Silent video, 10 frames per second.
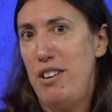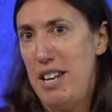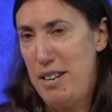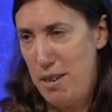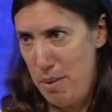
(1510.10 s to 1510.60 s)

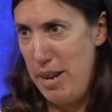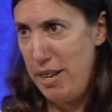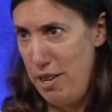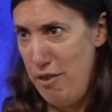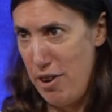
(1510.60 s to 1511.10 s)
needed to
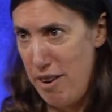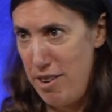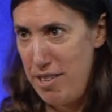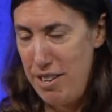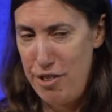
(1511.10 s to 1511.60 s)
make a new
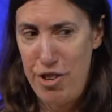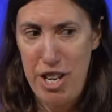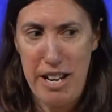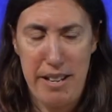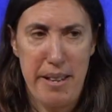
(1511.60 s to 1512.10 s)
virus in its
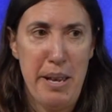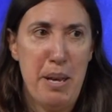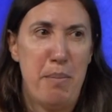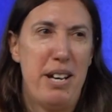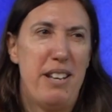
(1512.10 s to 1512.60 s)
genes,
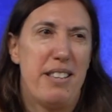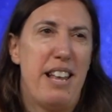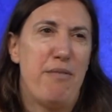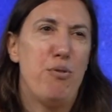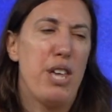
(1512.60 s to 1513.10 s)
but it doesn't
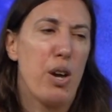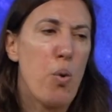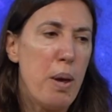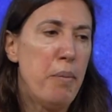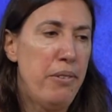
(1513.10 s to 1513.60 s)
have all the
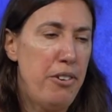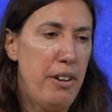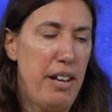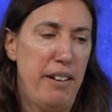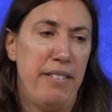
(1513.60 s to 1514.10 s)
equipment it
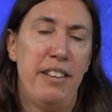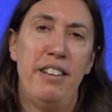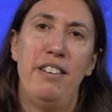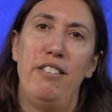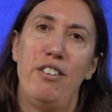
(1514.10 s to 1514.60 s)
needs.
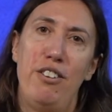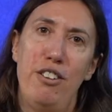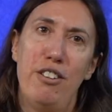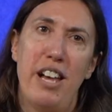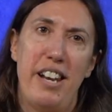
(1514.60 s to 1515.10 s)
So to
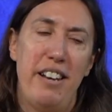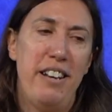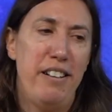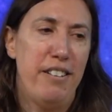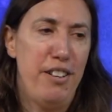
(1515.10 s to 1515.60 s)
do that, it
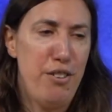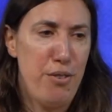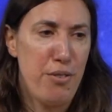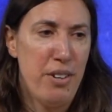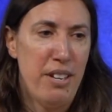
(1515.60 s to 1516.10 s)
needs to
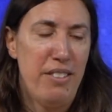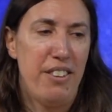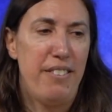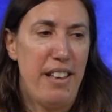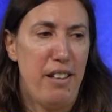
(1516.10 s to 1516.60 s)
use the
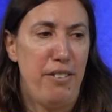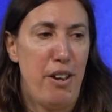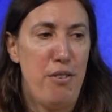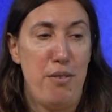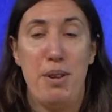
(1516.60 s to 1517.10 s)
cell's
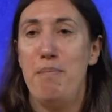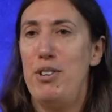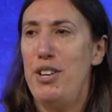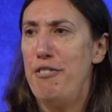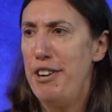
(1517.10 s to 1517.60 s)
own
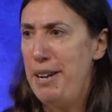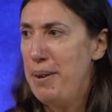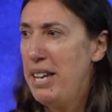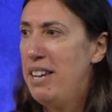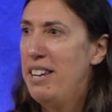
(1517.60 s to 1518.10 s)
machinery.
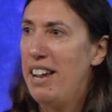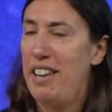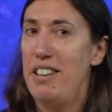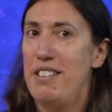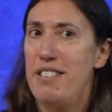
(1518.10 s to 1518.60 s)
And this